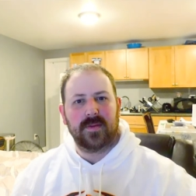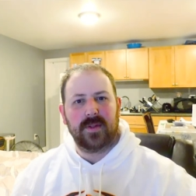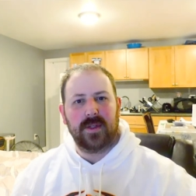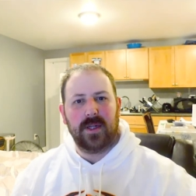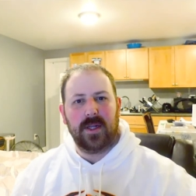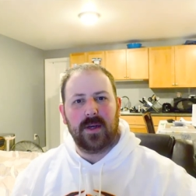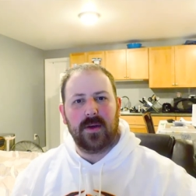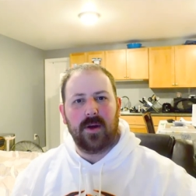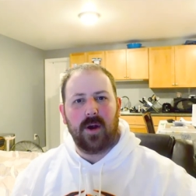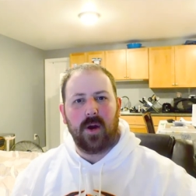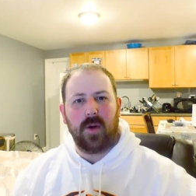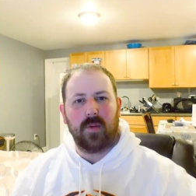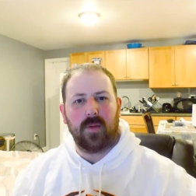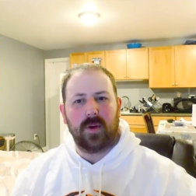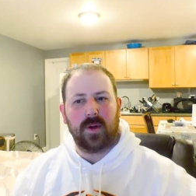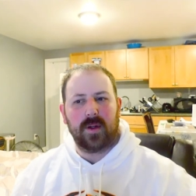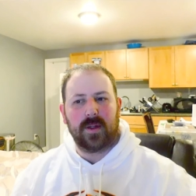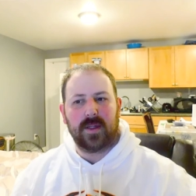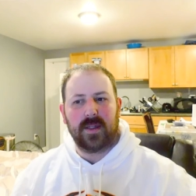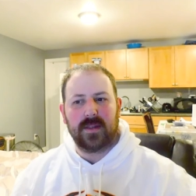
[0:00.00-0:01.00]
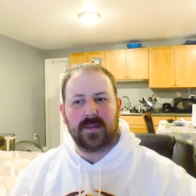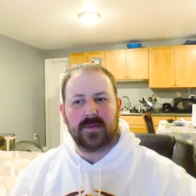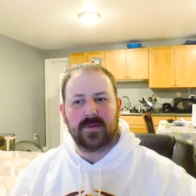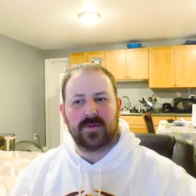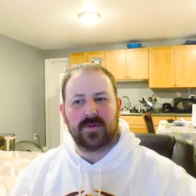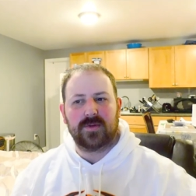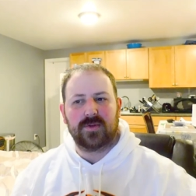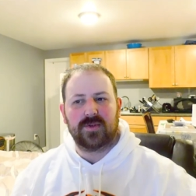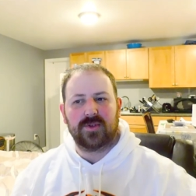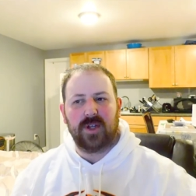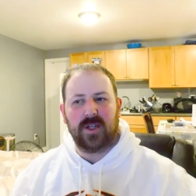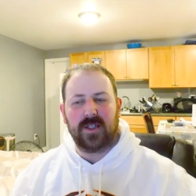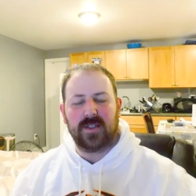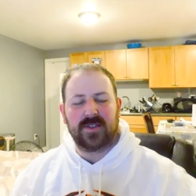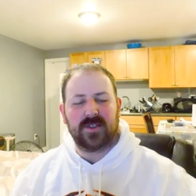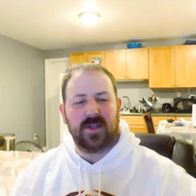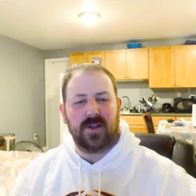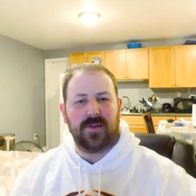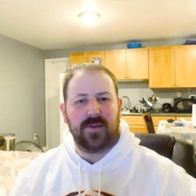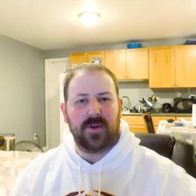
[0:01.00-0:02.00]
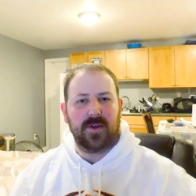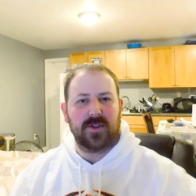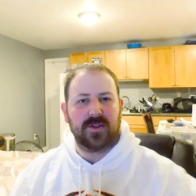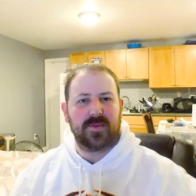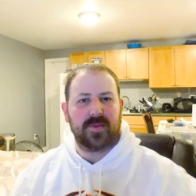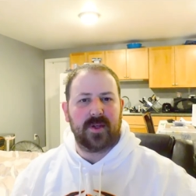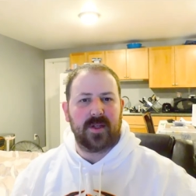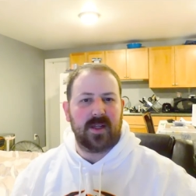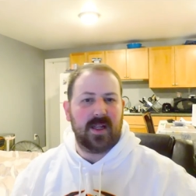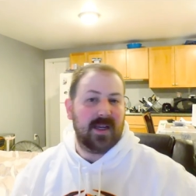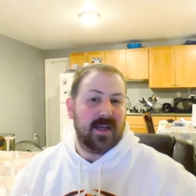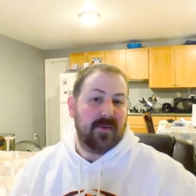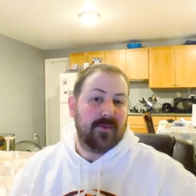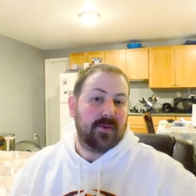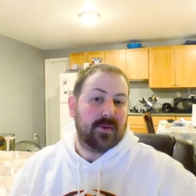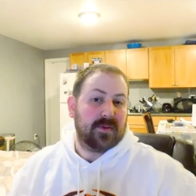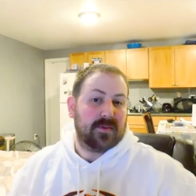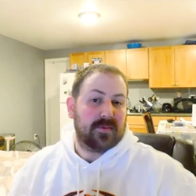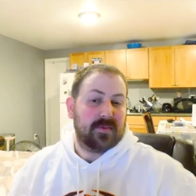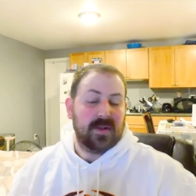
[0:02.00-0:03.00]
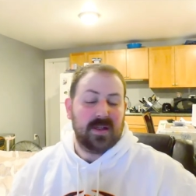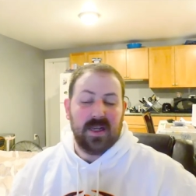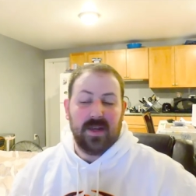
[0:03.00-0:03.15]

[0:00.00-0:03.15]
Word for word: you know, artwork and trying to sell those, but I never